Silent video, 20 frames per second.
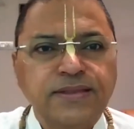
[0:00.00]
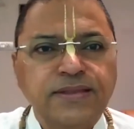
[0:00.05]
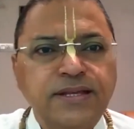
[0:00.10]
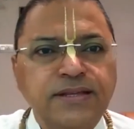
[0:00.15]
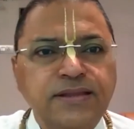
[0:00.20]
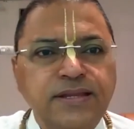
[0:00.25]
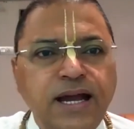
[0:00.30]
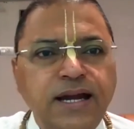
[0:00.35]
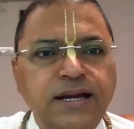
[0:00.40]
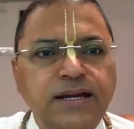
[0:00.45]

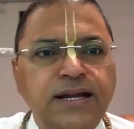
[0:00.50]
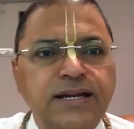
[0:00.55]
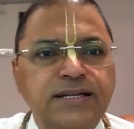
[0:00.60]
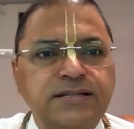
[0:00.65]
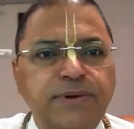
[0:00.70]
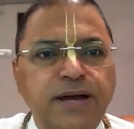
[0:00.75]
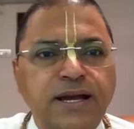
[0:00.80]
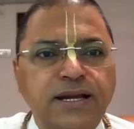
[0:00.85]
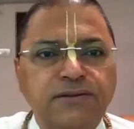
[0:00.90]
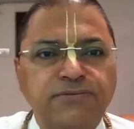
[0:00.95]
then that
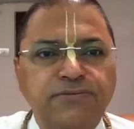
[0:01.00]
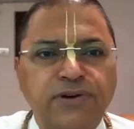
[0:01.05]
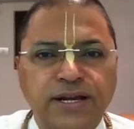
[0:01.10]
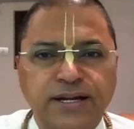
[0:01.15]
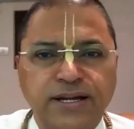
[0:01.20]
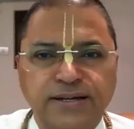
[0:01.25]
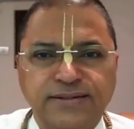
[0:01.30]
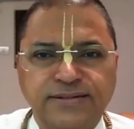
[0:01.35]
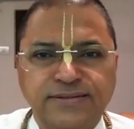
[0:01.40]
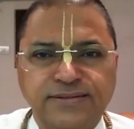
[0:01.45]
gets
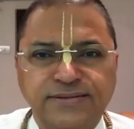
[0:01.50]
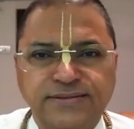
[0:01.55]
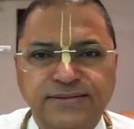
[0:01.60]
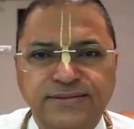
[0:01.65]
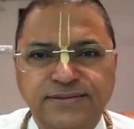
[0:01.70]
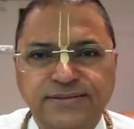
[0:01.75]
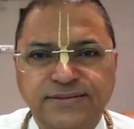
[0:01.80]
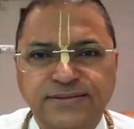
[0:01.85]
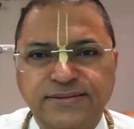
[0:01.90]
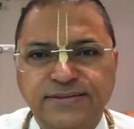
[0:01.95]
magnified.
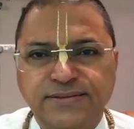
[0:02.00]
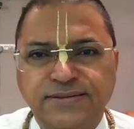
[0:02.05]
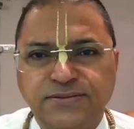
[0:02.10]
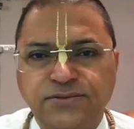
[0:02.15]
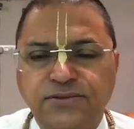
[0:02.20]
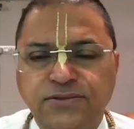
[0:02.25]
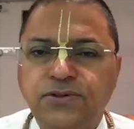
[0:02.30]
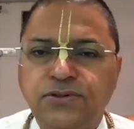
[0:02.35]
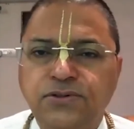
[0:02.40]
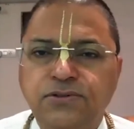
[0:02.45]

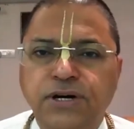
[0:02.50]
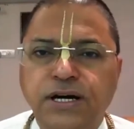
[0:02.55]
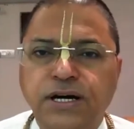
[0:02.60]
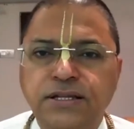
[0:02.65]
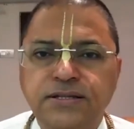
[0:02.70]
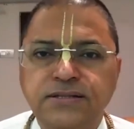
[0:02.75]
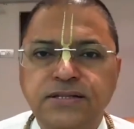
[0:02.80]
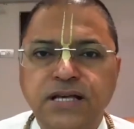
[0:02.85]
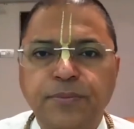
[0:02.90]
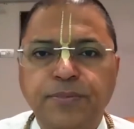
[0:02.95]
Oh, why
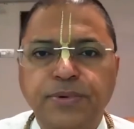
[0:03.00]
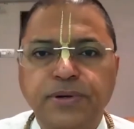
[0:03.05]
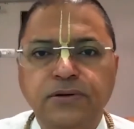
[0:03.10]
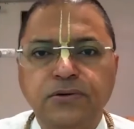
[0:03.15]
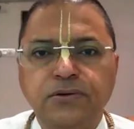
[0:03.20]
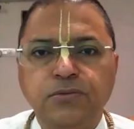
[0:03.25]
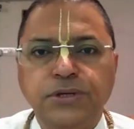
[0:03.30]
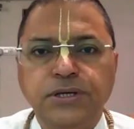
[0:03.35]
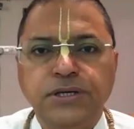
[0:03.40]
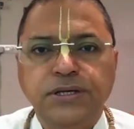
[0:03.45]
this
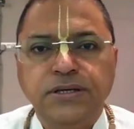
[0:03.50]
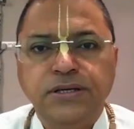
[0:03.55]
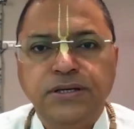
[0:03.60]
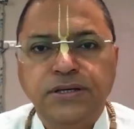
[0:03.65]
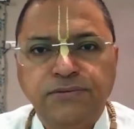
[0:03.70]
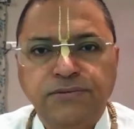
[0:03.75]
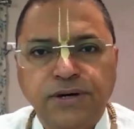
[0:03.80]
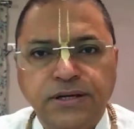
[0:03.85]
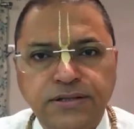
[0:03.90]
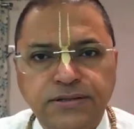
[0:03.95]
happened to
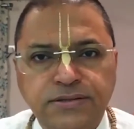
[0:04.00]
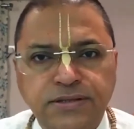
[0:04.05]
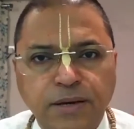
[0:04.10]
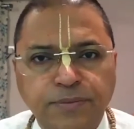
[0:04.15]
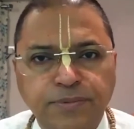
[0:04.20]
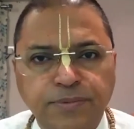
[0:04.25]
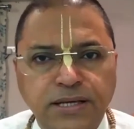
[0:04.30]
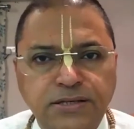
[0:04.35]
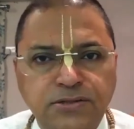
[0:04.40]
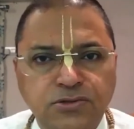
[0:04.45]
me? Why this
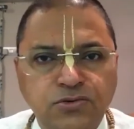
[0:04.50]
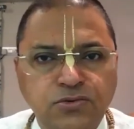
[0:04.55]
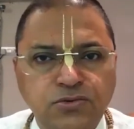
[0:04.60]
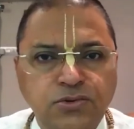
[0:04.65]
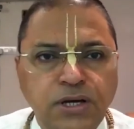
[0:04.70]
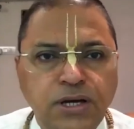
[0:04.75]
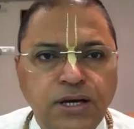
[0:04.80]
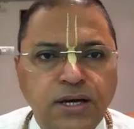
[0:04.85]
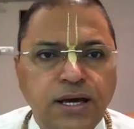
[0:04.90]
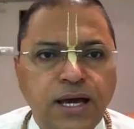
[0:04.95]
has
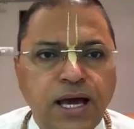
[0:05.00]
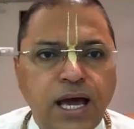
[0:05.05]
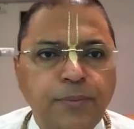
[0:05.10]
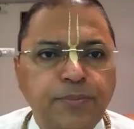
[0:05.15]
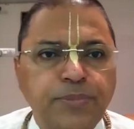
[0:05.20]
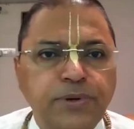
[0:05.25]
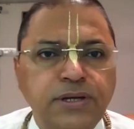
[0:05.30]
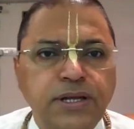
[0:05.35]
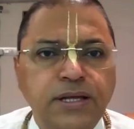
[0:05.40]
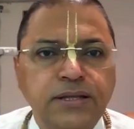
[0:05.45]
to
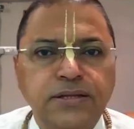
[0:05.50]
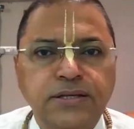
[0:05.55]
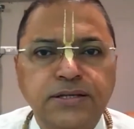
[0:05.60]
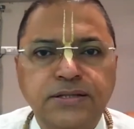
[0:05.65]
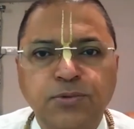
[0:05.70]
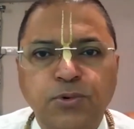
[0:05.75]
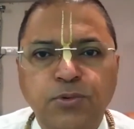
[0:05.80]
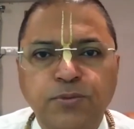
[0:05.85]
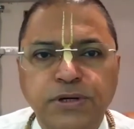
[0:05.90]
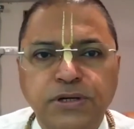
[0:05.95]
happen at
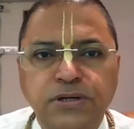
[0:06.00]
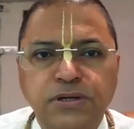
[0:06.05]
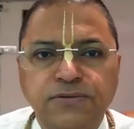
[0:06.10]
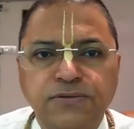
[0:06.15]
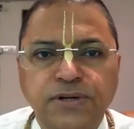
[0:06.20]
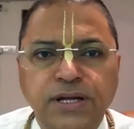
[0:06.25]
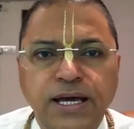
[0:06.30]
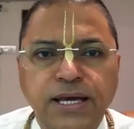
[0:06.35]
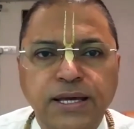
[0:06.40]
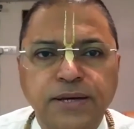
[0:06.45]
this moment
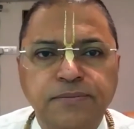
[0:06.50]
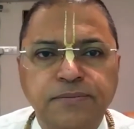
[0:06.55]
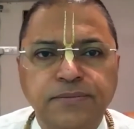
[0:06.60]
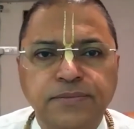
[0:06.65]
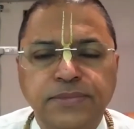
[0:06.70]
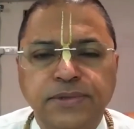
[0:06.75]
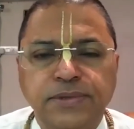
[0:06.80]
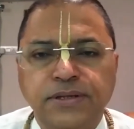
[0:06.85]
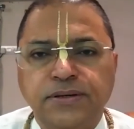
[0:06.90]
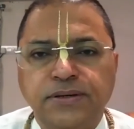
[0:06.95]
of
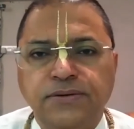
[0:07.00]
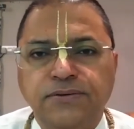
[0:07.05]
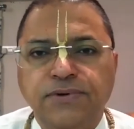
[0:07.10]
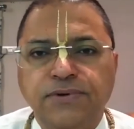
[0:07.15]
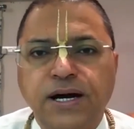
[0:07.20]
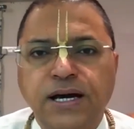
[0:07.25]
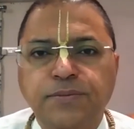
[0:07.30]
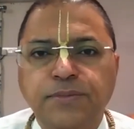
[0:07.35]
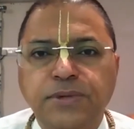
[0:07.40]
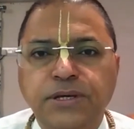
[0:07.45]
time?
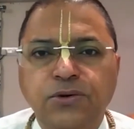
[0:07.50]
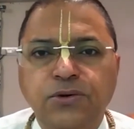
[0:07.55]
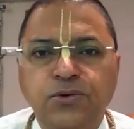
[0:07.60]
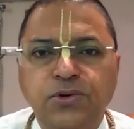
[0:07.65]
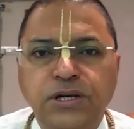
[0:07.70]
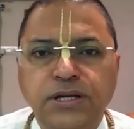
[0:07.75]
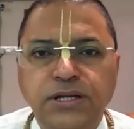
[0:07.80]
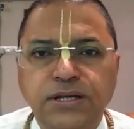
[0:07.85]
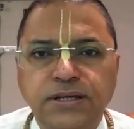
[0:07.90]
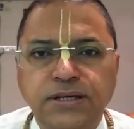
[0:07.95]
Why me
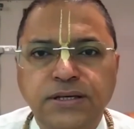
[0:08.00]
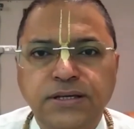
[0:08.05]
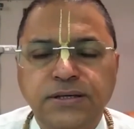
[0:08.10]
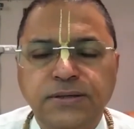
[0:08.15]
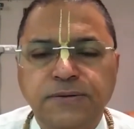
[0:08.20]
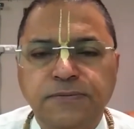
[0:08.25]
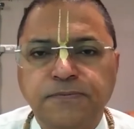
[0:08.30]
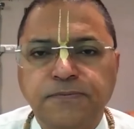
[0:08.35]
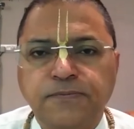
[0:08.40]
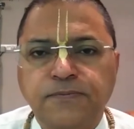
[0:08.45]
only?